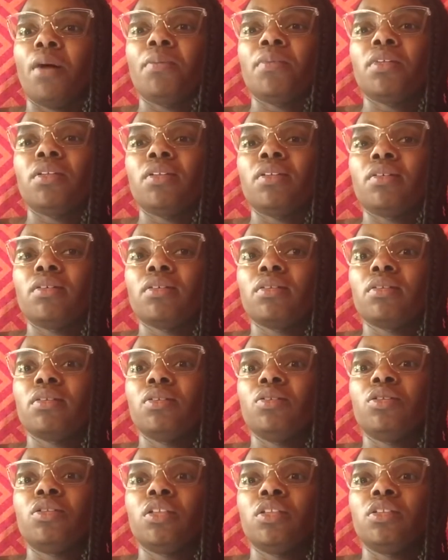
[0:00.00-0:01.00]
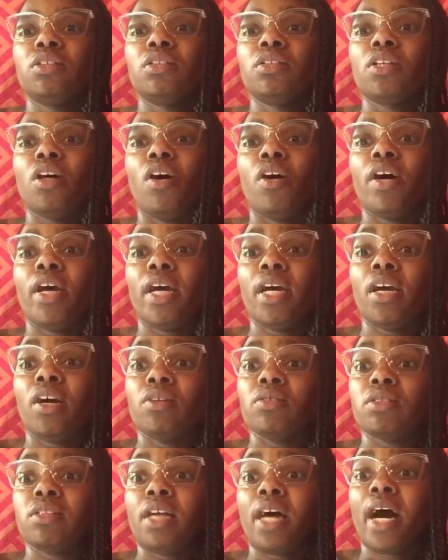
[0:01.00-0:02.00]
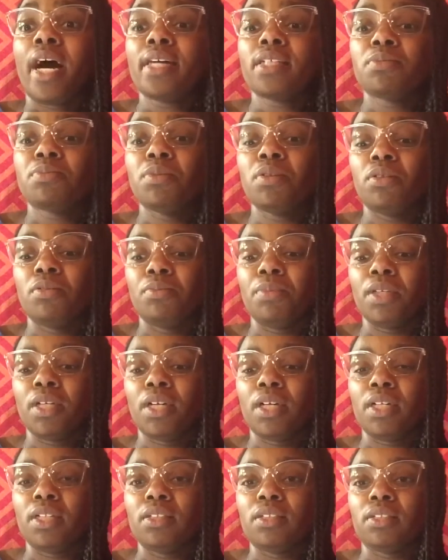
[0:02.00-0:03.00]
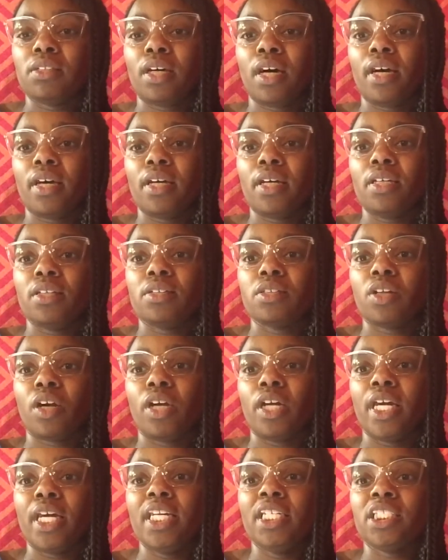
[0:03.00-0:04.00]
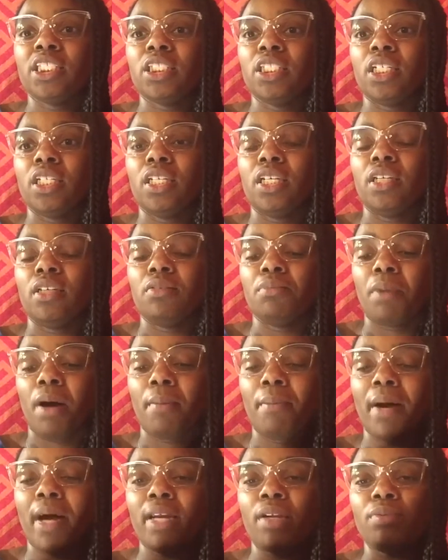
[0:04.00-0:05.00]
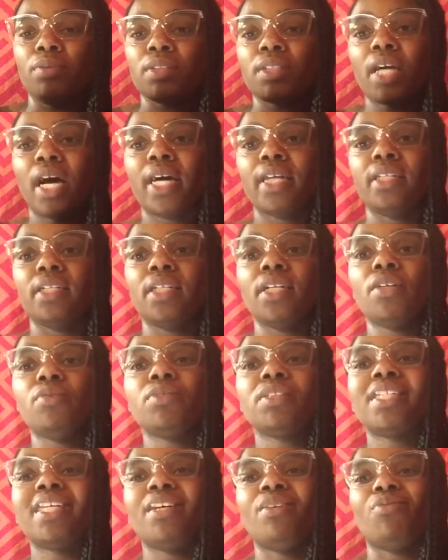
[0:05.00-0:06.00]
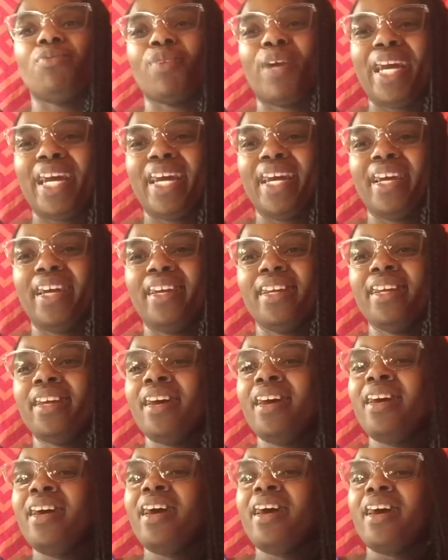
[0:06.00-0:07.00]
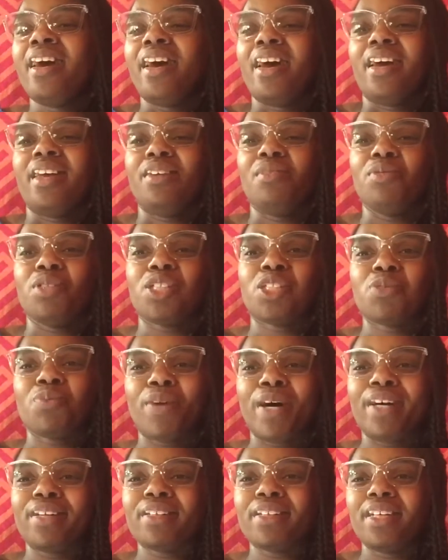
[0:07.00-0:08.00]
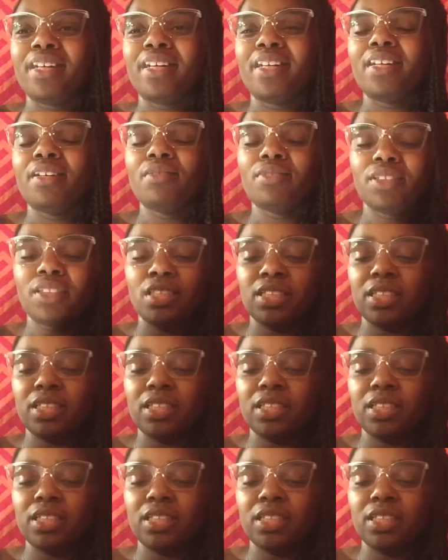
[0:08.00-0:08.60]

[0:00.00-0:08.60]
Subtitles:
me, you should just go ahead and go to the hospital, because like it started itching, and my body was it was getting red, and it was swelling. It was